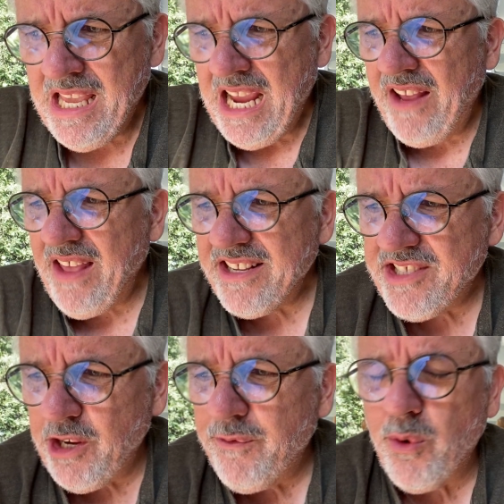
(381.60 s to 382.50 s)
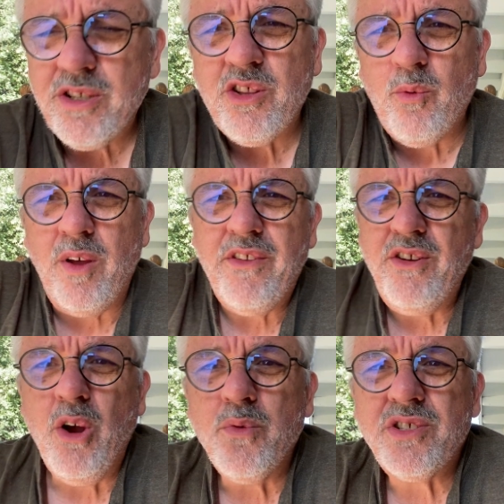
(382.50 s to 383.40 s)
that is, therefore, to the one that
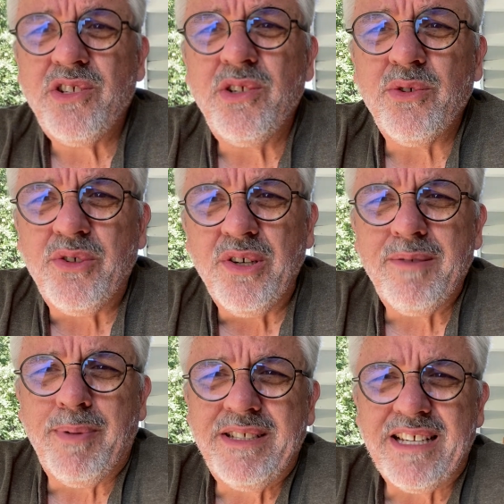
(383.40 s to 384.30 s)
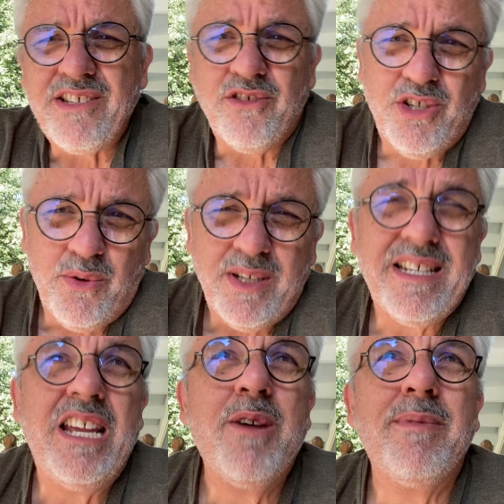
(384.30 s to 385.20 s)
knows to do good but doesn't do it,
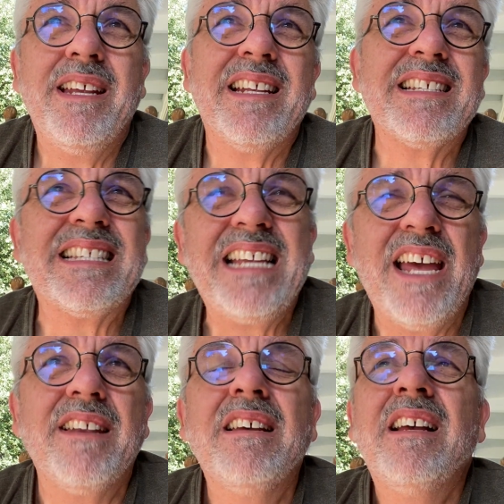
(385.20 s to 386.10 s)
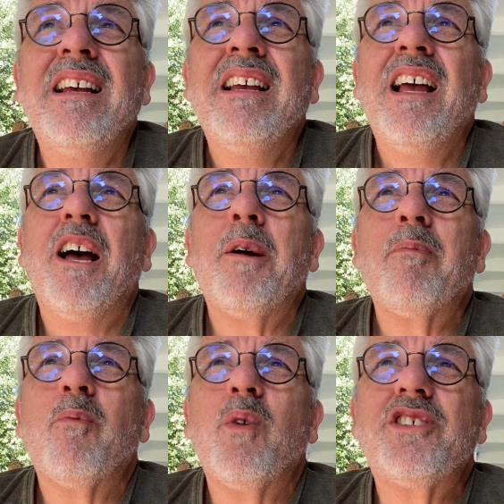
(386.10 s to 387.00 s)
to him it is sin.
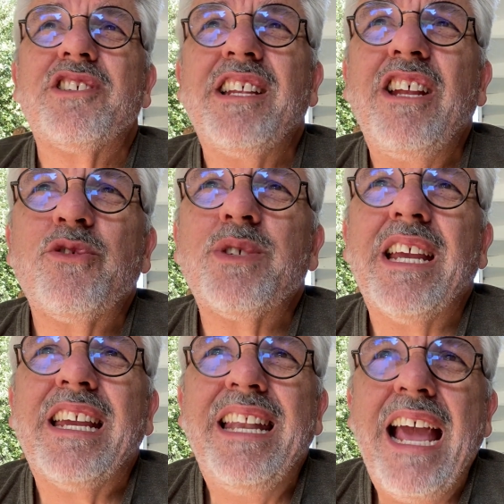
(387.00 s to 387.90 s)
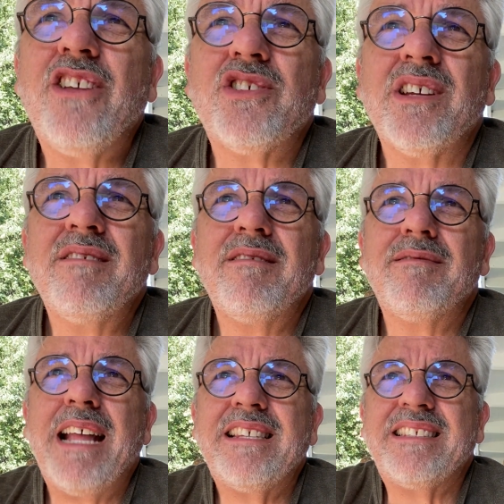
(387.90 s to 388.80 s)
Which is an interesting connection
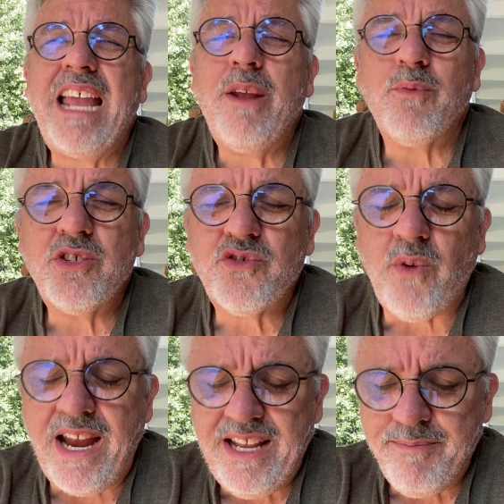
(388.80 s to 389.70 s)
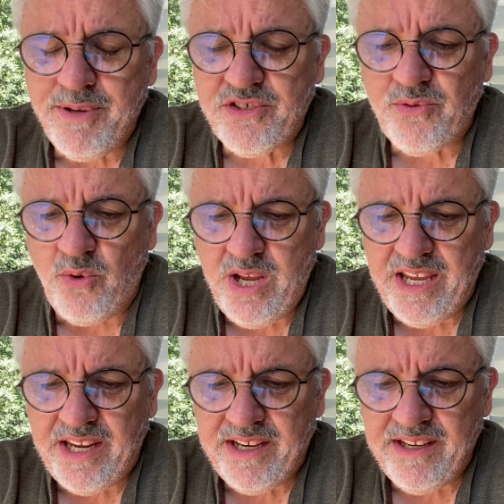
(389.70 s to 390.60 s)
that's sandwiched right in
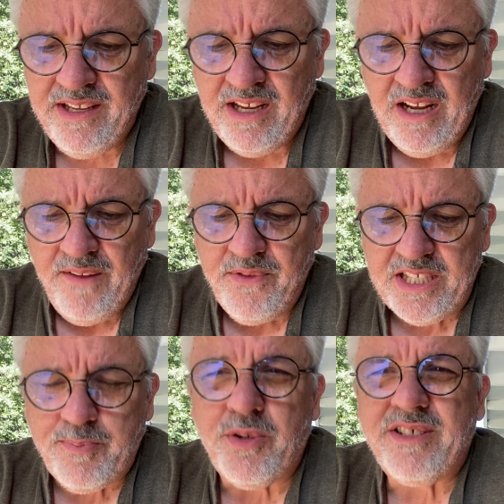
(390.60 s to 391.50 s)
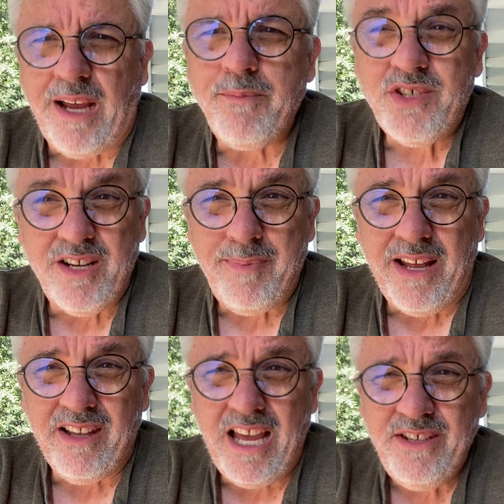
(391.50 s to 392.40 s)
between this presumption
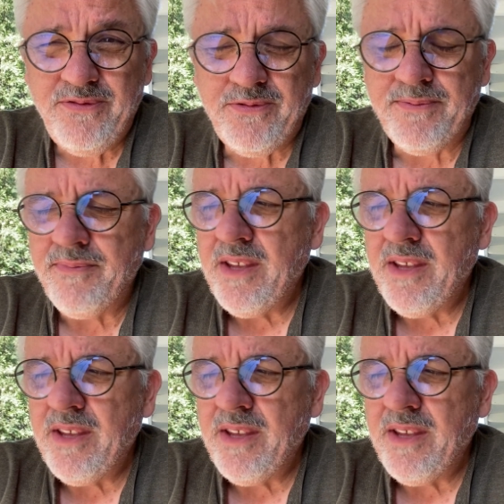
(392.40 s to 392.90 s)
about life